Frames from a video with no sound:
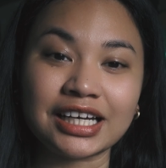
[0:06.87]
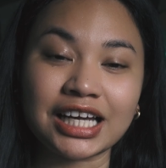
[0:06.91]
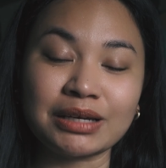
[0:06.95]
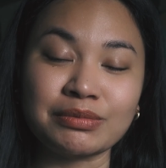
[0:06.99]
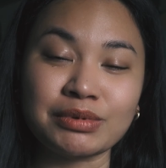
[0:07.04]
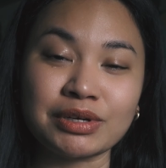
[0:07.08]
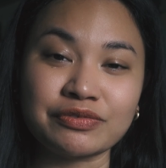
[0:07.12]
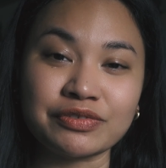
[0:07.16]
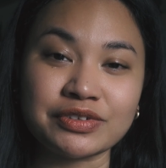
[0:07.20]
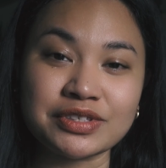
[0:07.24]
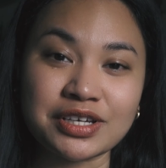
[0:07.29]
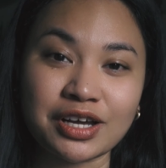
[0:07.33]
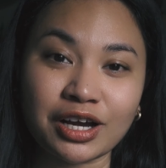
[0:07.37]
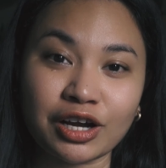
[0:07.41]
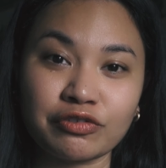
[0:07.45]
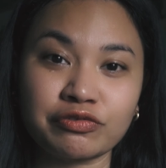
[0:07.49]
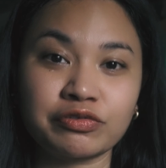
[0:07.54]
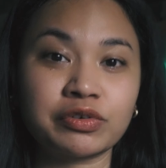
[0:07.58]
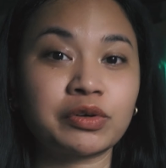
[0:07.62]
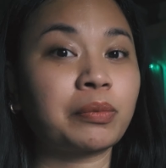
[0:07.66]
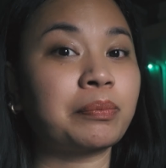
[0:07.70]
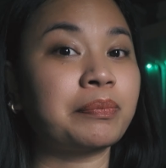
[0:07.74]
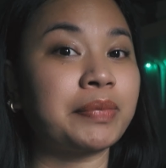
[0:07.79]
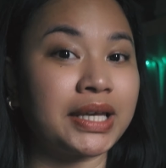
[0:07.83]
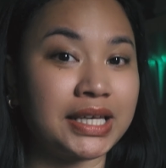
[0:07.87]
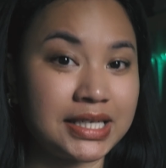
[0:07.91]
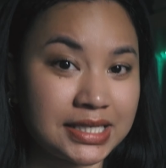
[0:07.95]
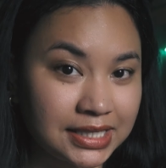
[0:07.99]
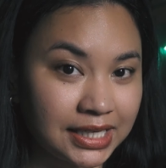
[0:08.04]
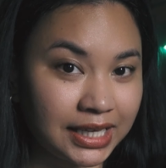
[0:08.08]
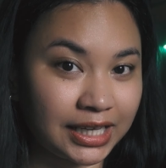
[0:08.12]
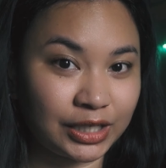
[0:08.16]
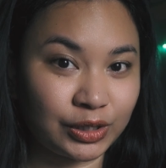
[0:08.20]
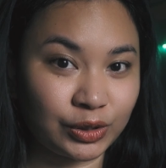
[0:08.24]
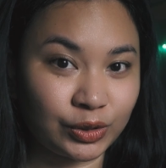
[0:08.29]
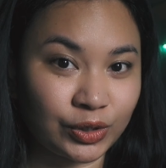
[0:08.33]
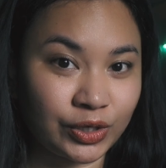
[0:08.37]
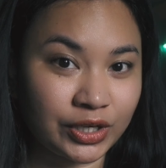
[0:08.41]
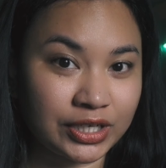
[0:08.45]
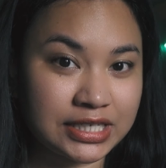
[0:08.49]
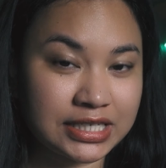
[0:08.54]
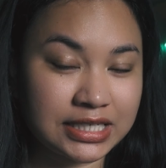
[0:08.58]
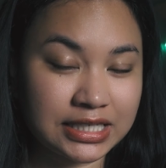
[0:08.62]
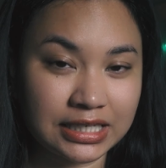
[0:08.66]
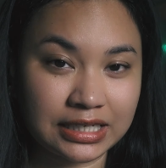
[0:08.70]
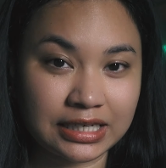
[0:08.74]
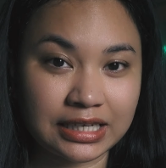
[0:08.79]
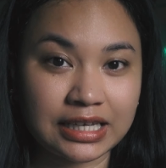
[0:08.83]
I'm a photographer based in New York
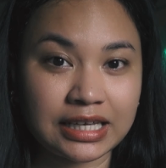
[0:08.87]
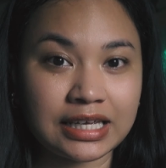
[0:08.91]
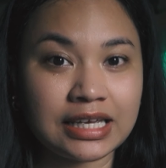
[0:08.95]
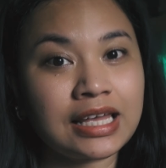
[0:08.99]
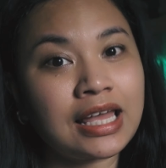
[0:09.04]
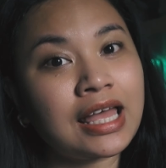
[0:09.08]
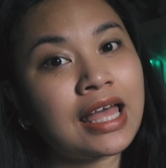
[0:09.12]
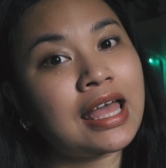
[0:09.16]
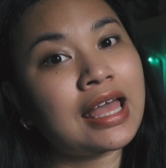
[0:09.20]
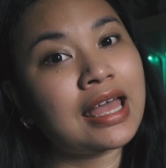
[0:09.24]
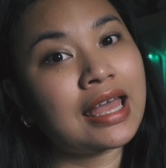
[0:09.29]
City.